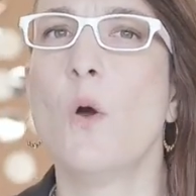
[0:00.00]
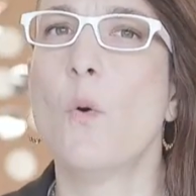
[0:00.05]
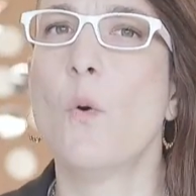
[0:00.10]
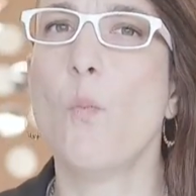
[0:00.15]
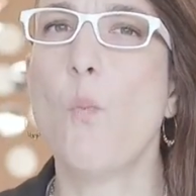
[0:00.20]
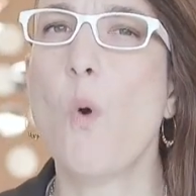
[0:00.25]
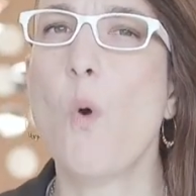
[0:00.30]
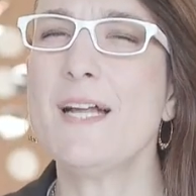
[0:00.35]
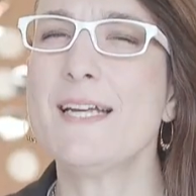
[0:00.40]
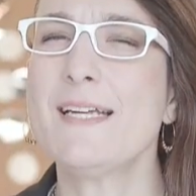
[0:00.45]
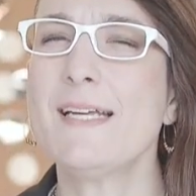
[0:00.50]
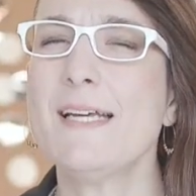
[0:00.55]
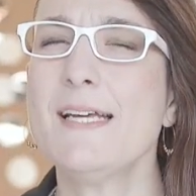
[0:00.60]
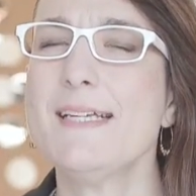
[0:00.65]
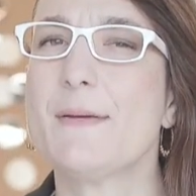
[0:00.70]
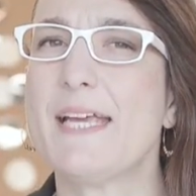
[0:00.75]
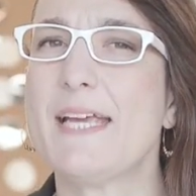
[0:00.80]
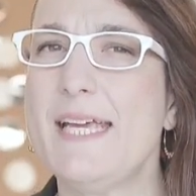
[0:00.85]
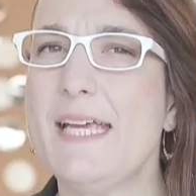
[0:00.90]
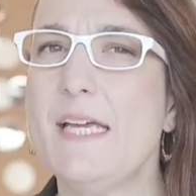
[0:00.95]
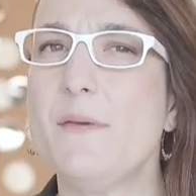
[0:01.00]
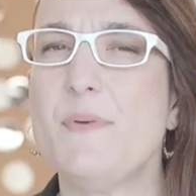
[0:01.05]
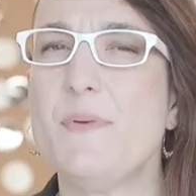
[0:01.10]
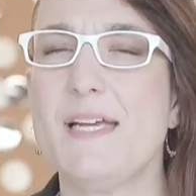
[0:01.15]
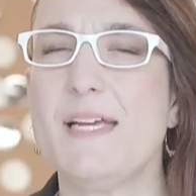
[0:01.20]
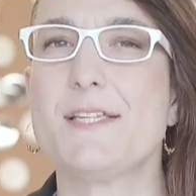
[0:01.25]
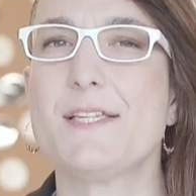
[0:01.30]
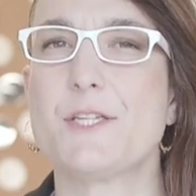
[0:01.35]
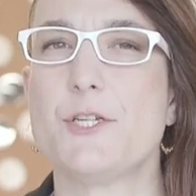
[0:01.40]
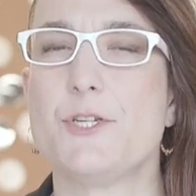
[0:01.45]
One key
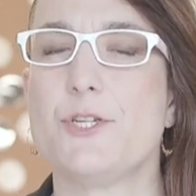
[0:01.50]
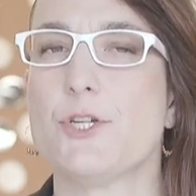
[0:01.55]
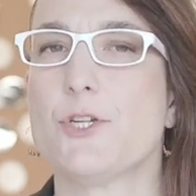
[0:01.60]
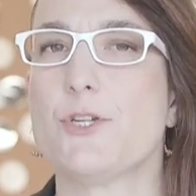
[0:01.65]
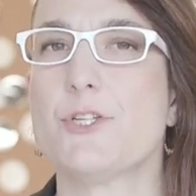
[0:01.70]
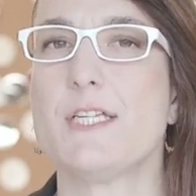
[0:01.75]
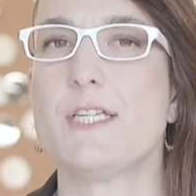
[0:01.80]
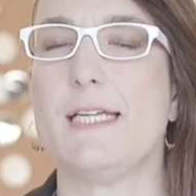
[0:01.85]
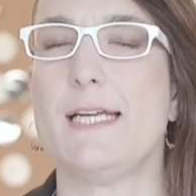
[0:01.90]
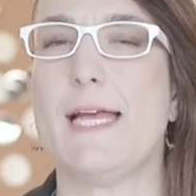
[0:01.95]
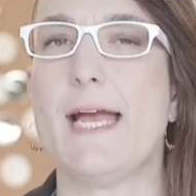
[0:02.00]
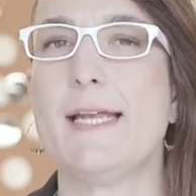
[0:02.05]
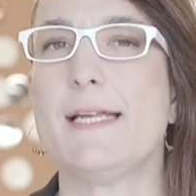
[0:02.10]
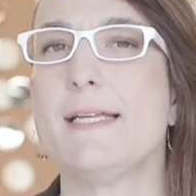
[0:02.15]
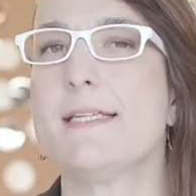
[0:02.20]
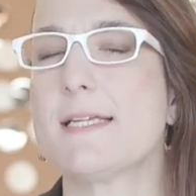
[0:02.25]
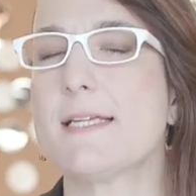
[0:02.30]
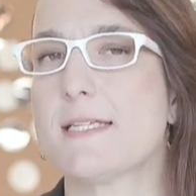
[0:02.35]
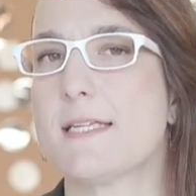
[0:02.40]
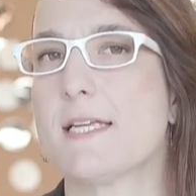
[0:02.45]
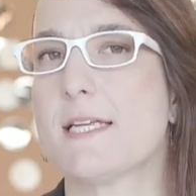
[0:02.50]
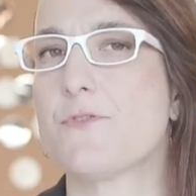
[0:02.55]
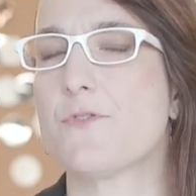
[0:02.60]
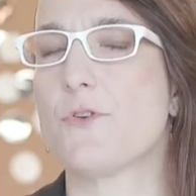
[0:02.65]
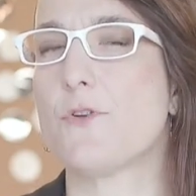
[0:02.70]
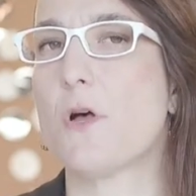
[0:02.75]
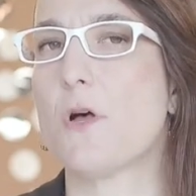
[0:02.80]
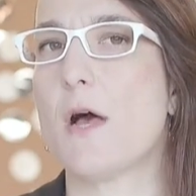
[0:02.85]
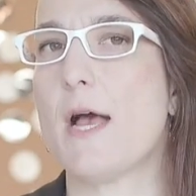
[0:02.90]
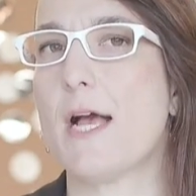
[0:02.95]
piece that you'll see any
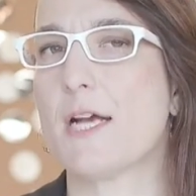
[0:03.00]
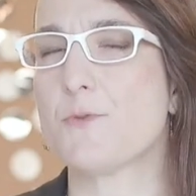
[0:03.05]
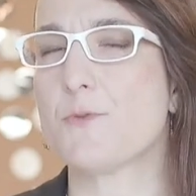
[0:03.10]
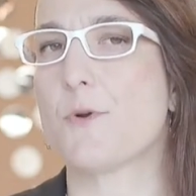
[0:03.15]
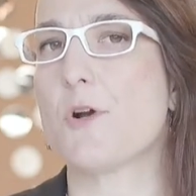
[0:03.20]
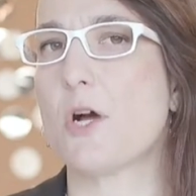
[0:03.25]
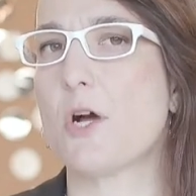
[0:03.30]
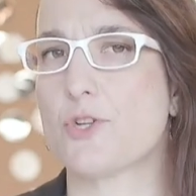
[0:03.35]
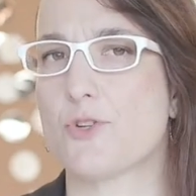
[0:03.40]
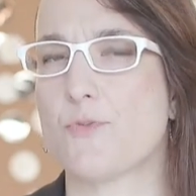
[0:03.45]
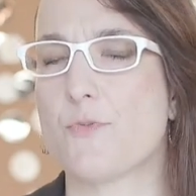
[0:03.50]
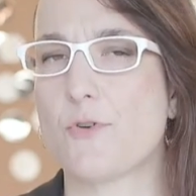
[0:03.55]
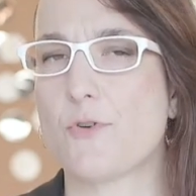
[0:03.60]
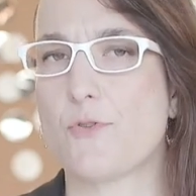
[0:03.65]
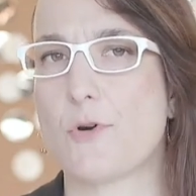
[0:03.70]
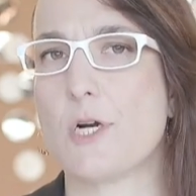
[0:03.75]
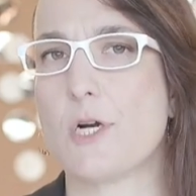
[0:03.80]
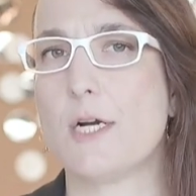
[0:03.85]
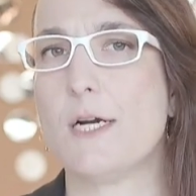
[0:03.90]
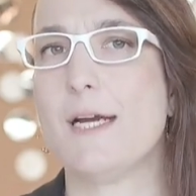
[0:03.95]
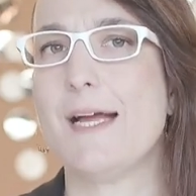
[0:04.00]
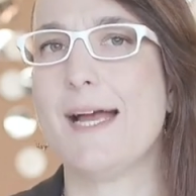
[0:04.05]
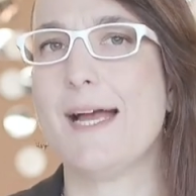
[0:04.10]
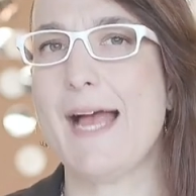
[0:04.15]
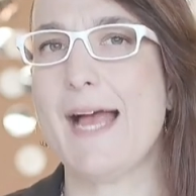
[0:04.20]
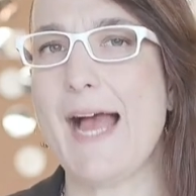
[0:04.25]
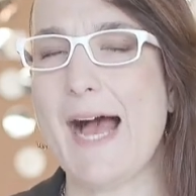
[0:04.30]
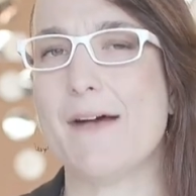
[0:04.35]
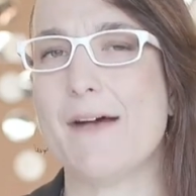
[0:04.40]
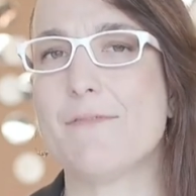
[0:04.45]
successful expert entrepreneur
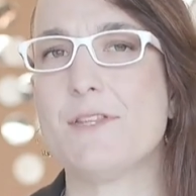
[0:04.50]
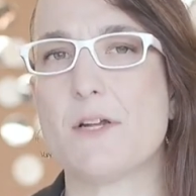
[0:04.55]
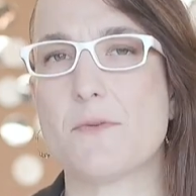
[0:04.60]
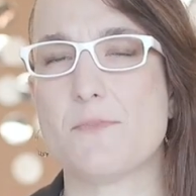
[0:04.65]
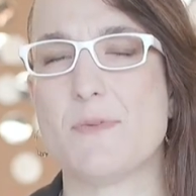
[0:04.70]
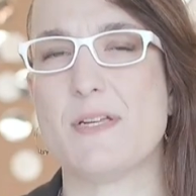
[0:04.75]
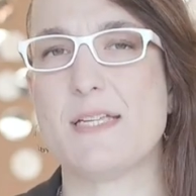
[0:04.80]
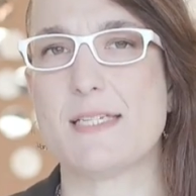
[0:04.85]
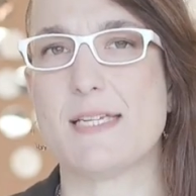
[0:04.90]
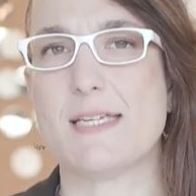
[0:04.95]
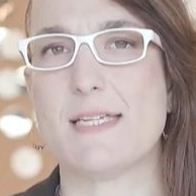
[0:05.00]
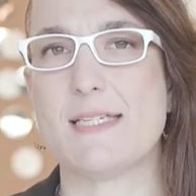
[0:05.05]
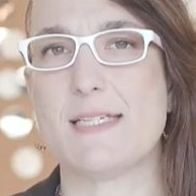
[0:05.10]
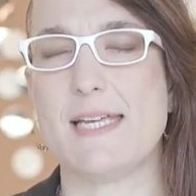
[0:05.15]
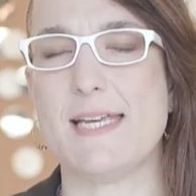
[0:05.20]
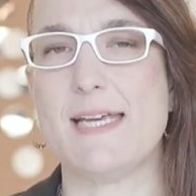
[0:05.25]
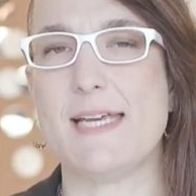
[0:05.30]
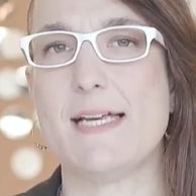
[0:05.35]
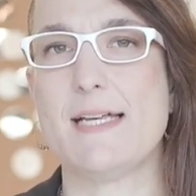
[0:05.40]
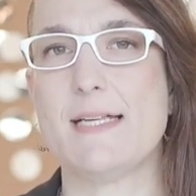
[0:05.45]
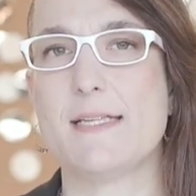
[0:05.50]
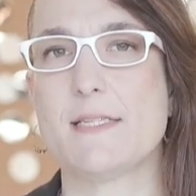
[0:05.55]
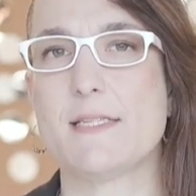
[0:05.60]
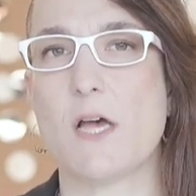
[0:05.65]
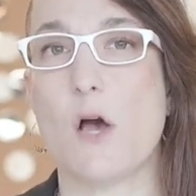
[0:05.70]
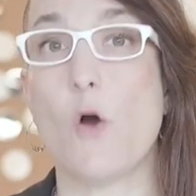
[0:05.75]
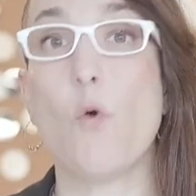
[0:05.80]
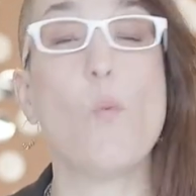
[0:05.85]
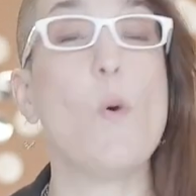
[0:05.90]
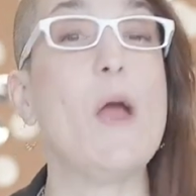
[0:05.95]
have in their business is
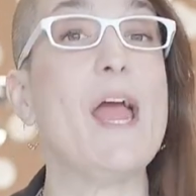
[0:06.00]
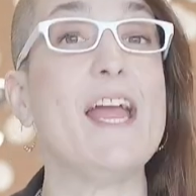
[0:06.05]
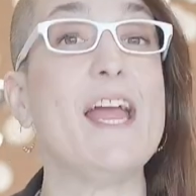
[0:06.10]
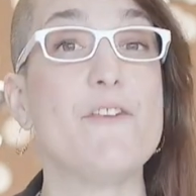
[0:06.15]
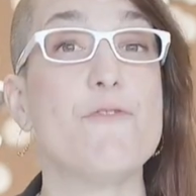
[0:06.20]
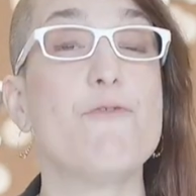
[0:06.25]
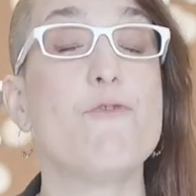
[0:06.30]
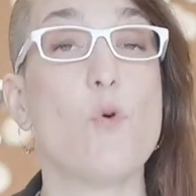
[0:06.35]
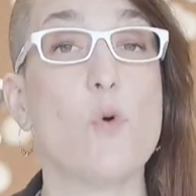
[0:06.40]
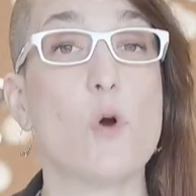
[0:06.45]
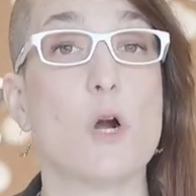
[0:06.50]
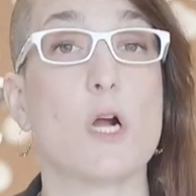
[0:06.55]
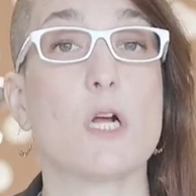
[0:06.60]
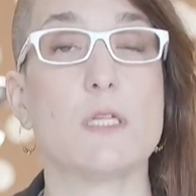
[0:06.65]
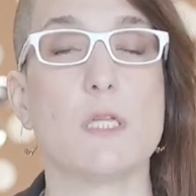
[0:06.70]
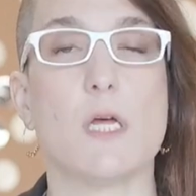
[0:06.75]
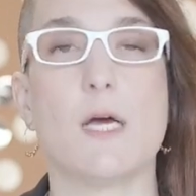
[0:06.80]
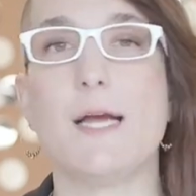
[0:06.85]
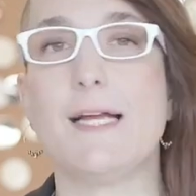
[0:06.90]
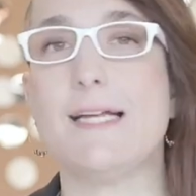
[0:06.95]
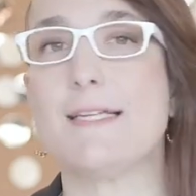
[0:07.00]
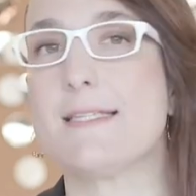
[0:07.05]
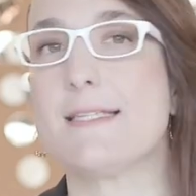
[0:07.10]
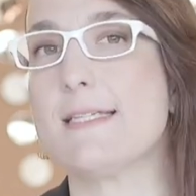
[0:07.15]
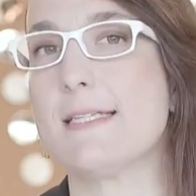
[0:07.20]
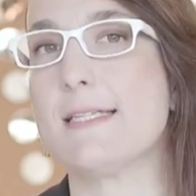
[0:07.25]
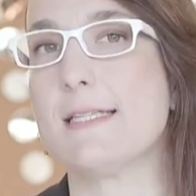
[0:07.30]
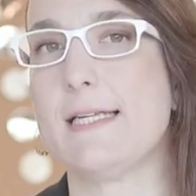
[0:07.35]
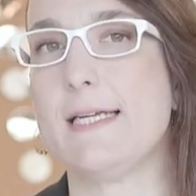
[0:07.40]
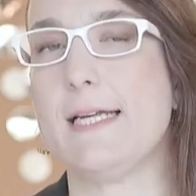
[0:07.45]
a way for
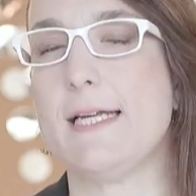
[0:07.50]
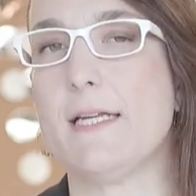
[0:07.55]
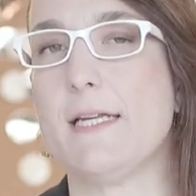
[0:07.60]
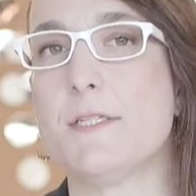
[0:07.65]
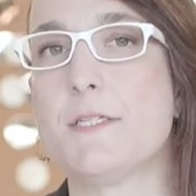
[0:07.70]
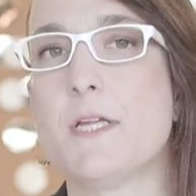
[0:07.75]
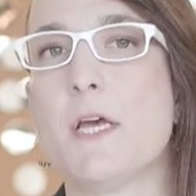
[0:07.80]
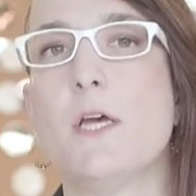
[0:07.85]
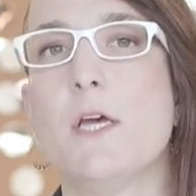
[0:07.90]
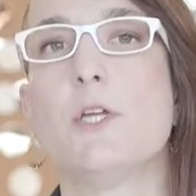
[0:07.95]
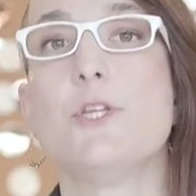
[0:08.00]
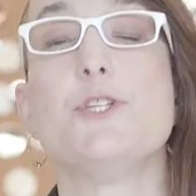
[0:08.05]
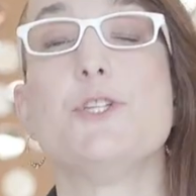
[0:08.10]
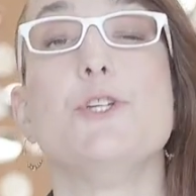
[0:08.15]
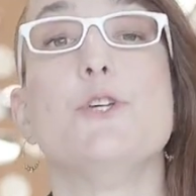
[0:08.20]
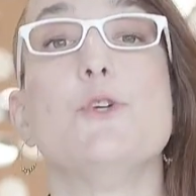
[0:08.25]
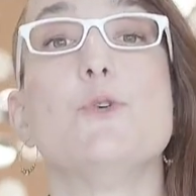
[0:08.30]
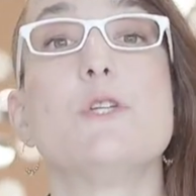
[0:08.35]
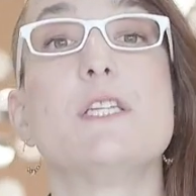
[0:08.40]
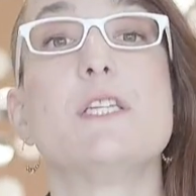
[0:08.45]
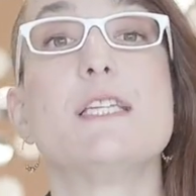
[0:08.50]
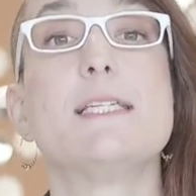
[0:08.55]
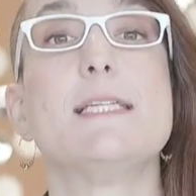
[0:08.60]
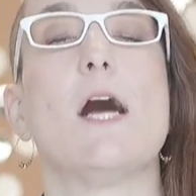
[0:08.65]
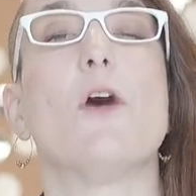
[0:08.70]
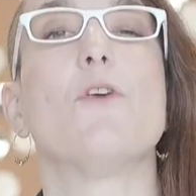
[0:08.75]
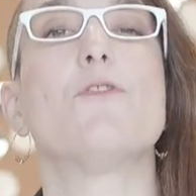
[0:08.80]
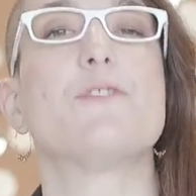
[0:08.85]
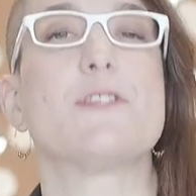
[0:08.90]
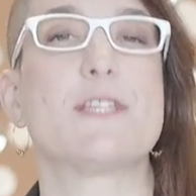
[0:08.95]
clients and leads to
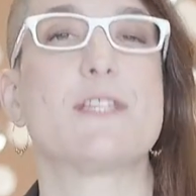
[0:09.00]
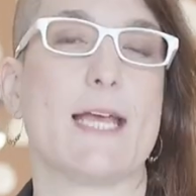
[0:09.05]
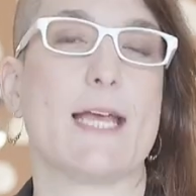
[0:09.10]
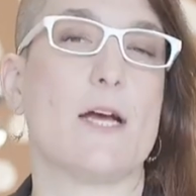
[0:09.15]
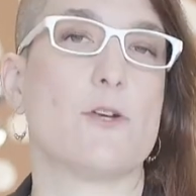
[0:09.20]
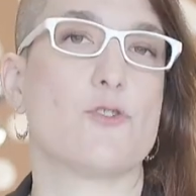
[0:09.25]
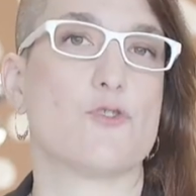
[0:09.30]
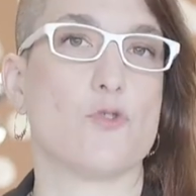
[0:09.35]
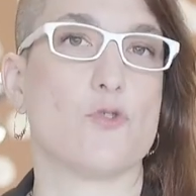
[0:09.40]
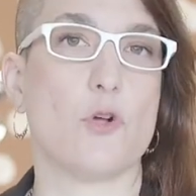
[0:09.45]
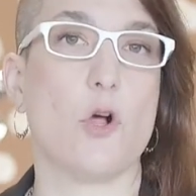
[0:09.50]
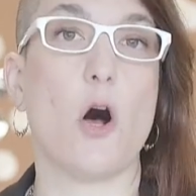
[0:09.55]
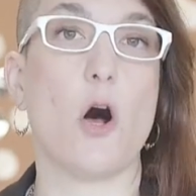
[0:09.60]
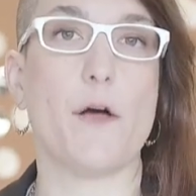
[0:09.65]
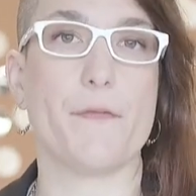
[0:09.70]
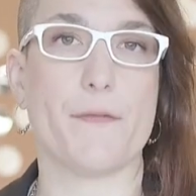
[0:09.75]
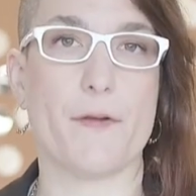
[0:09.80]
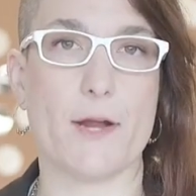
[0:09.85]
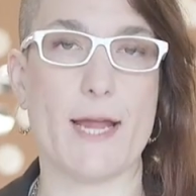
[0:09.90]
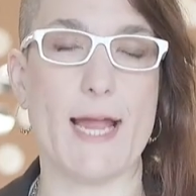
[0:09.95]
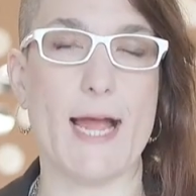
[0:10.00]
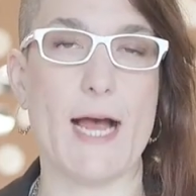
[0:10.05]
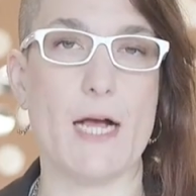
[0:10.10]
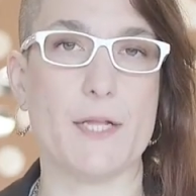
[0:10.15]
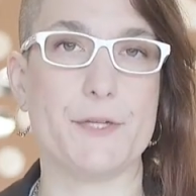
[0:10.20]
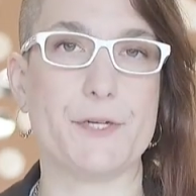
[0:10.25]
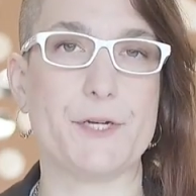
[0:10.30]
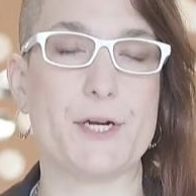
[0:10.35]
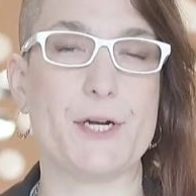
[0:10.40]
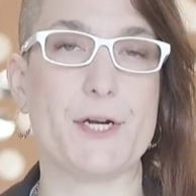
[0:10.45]
self-schedule on their
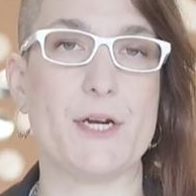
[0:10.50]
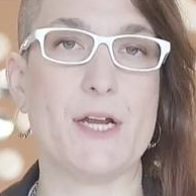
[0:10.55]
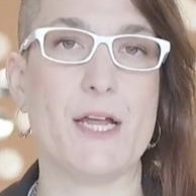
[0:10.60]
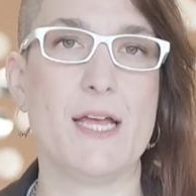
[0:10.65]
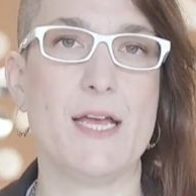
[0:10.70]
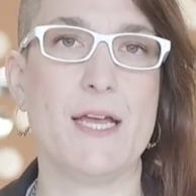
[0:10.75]
calendar.